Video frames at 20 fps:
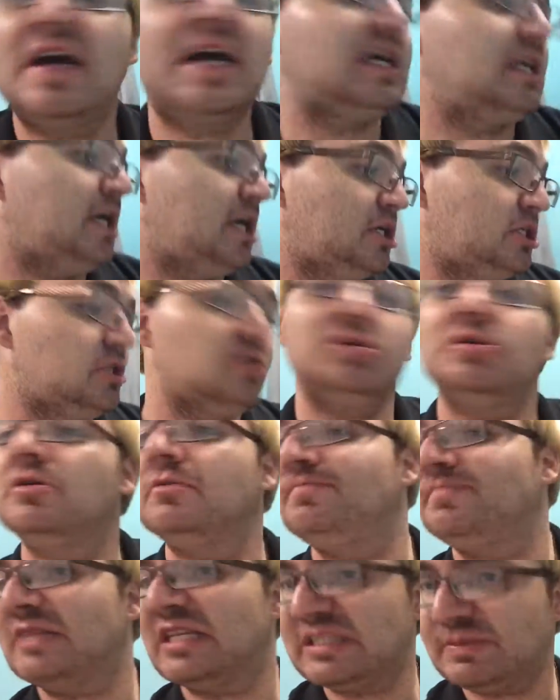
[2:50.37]
fucking usher
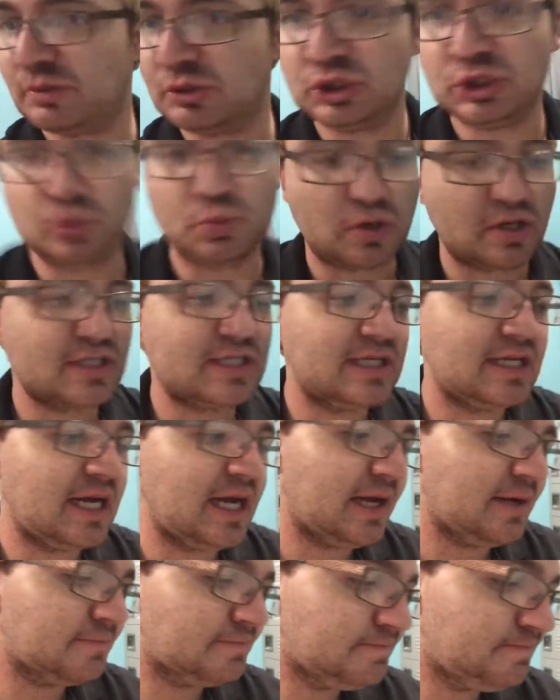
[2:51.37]
is supposed to work
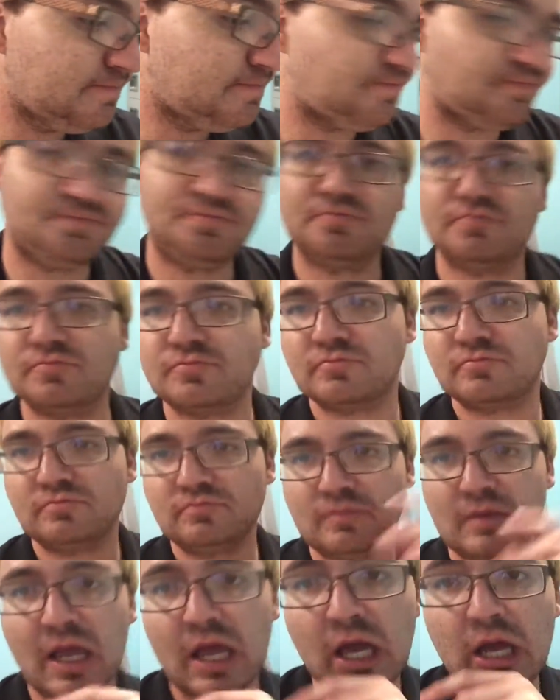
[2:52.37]
tonight
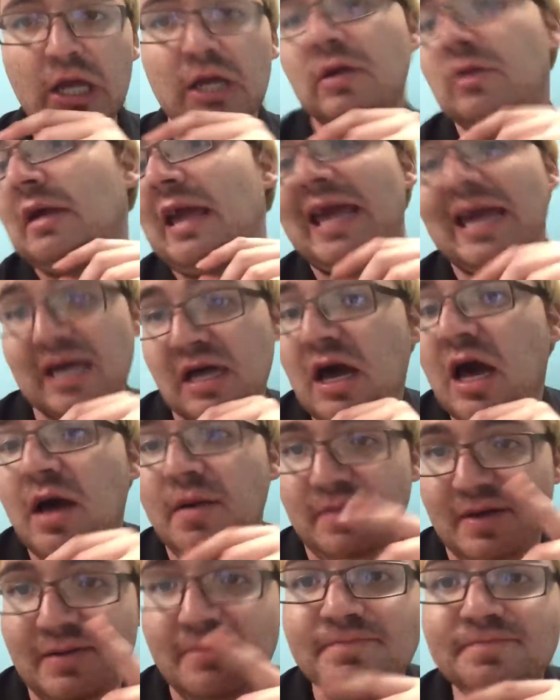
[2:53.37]
and
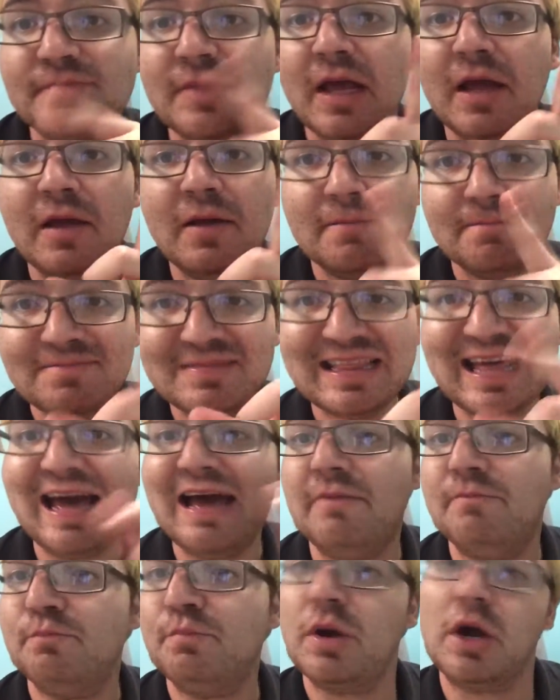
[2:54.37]
coming.
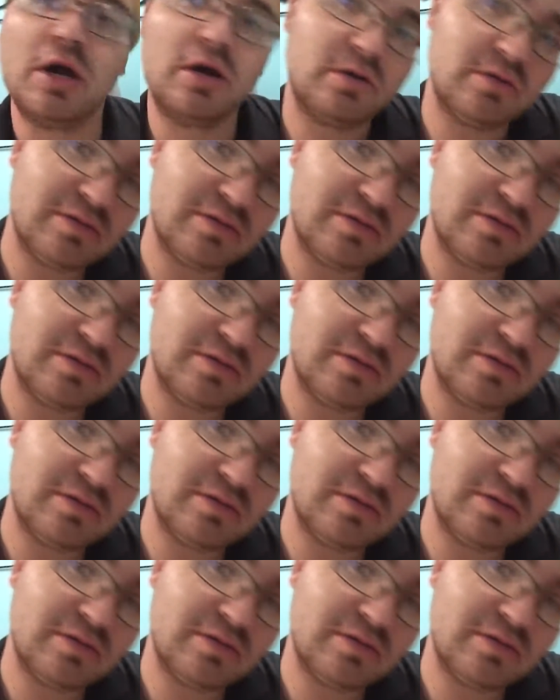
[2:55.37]
That